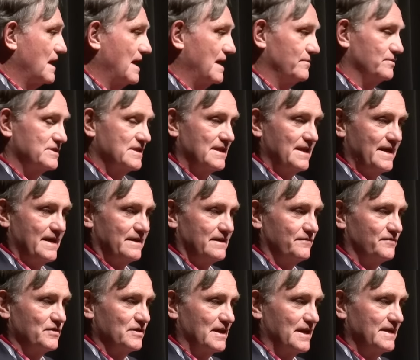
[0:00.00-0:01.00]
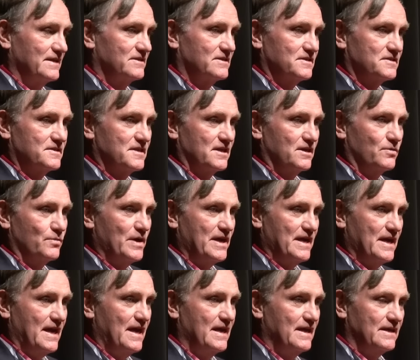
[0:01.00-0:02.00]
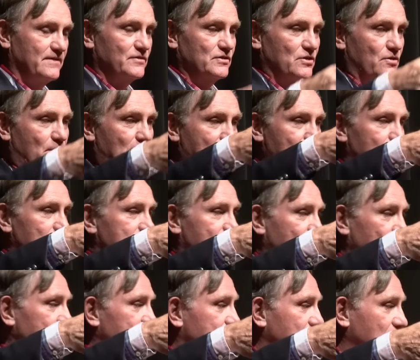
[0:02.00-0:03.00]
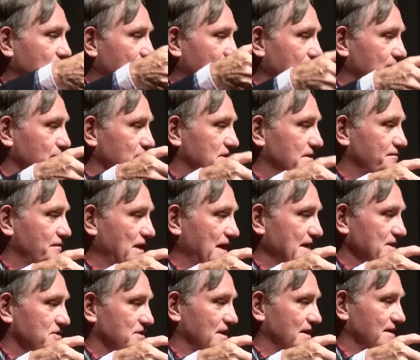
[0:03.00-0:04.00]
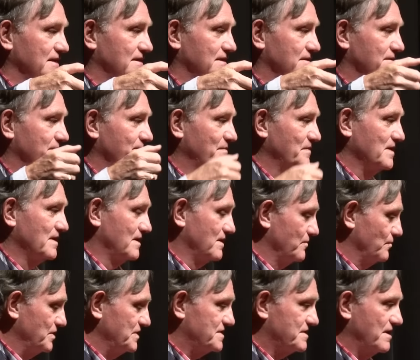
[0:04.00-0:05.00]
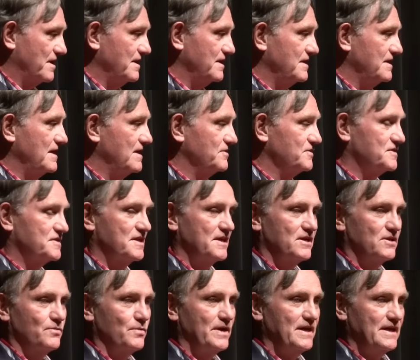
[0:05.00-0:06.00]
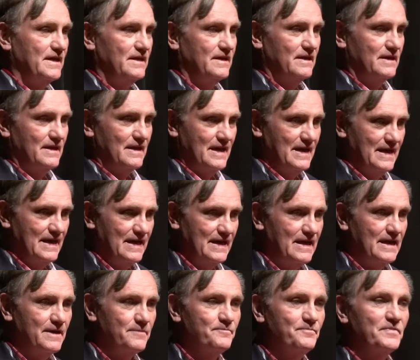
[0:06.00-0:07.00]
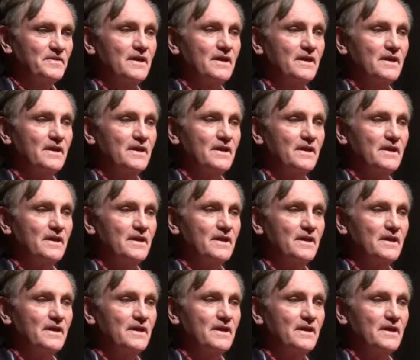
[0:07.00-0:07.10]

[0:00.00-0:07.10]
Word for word: I was led, if you like, to stairway A, even though I was first in line with the flashlight. We started down stairway A.